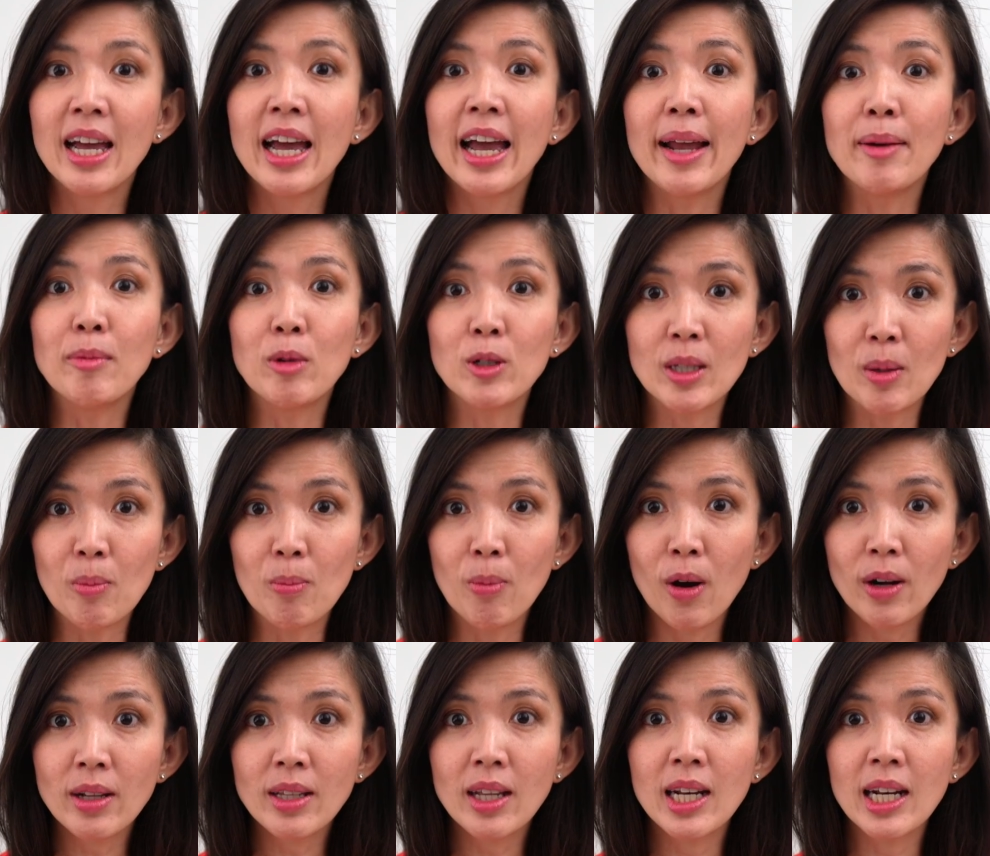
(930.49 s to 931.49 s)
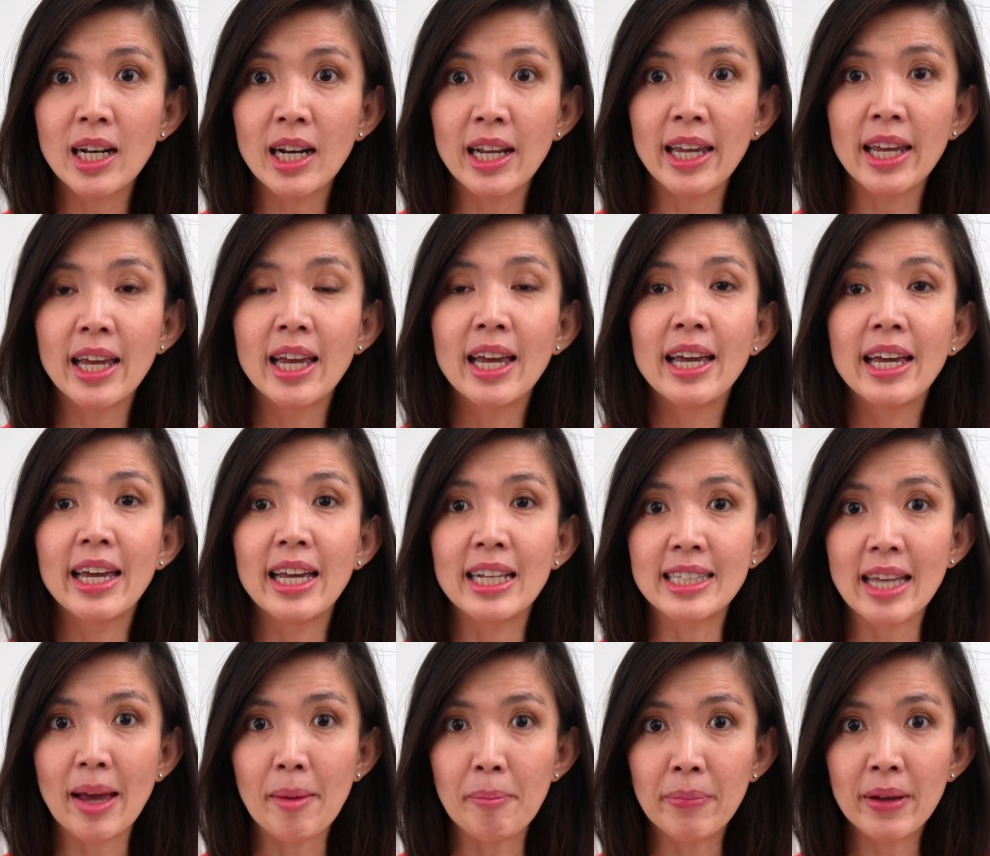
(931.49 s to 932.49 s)
And most importantly,
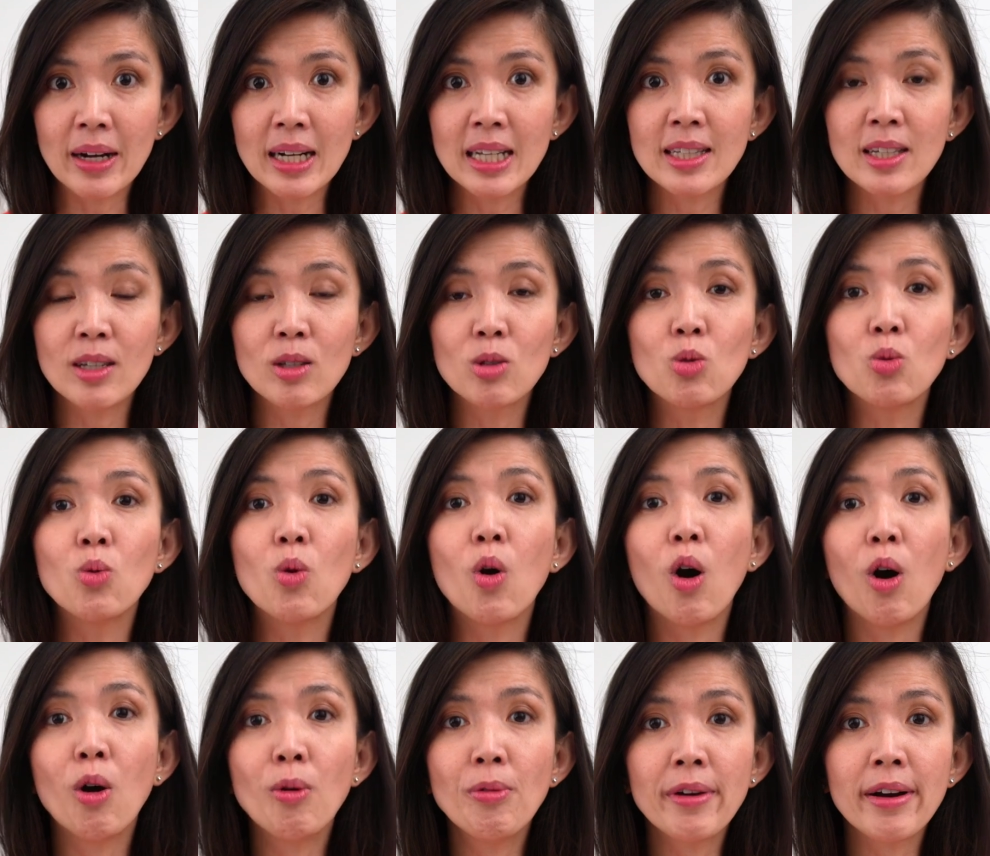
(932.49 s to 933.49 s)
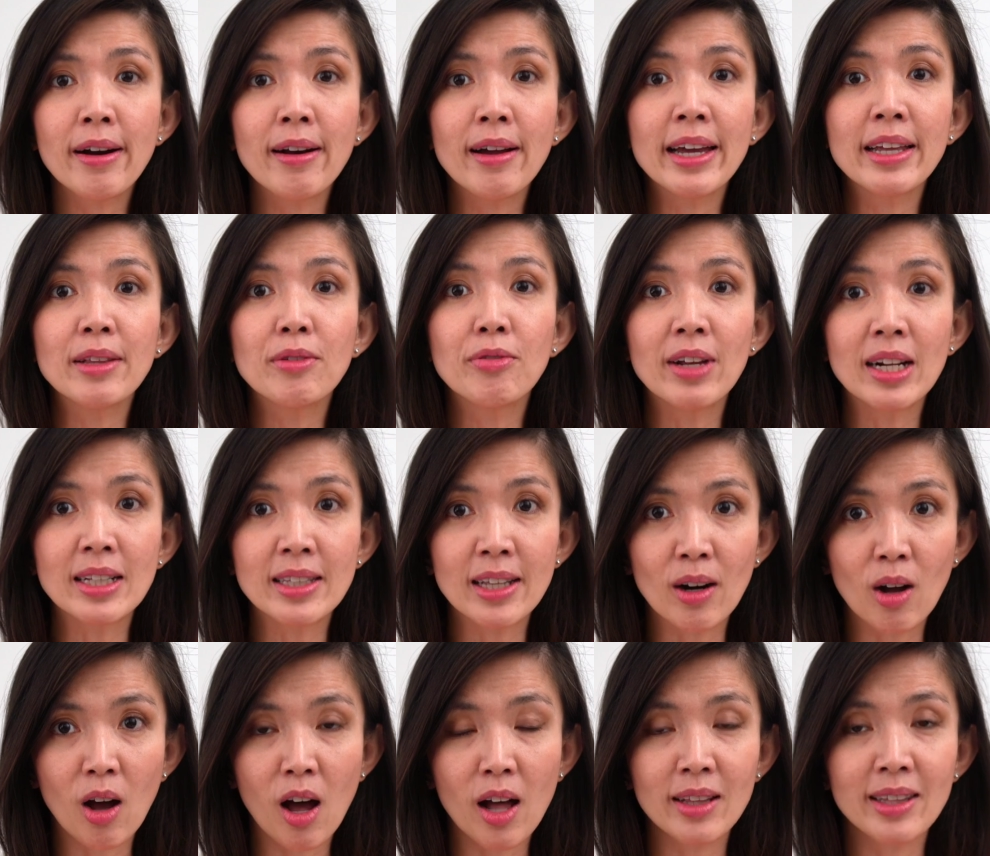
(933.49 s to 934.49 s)
its ability to override filter
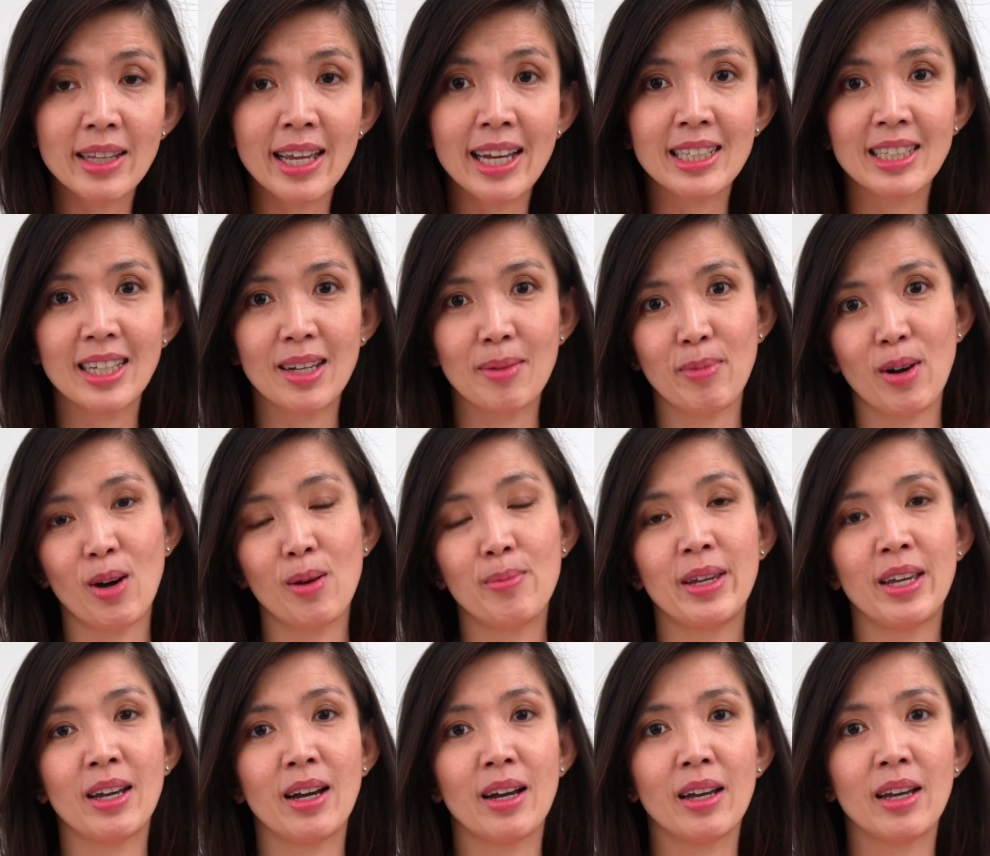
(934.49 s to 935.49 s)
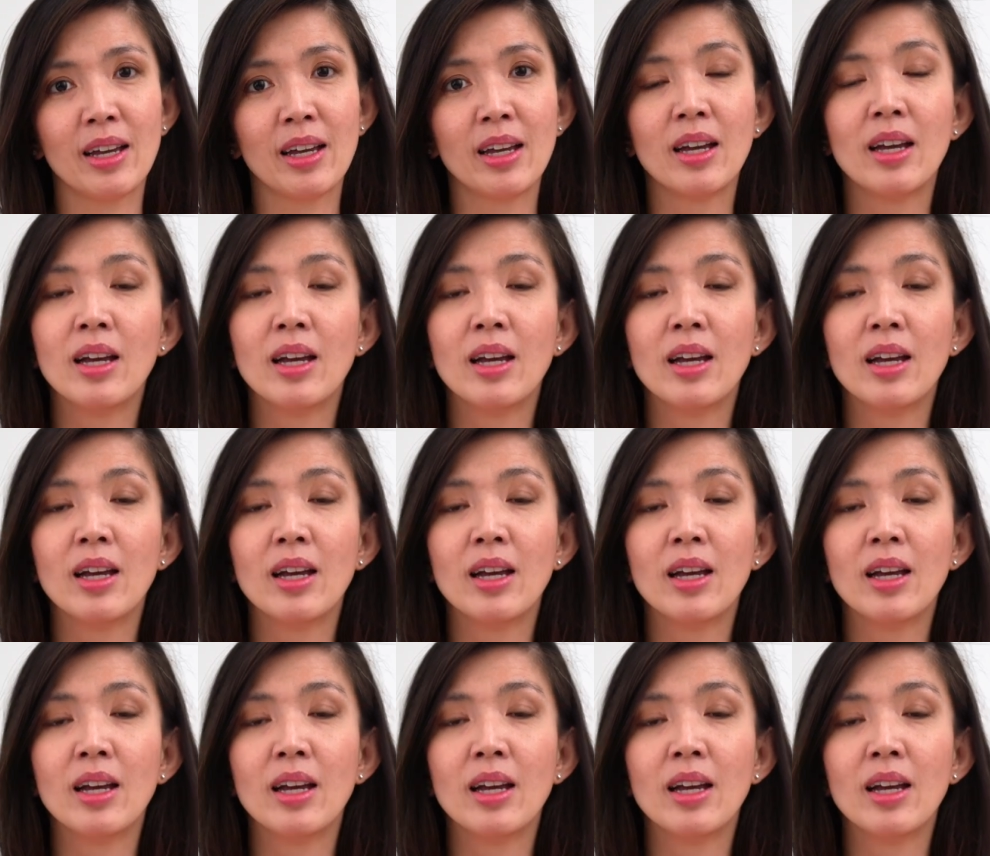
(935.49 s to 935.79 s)
context in Power BI.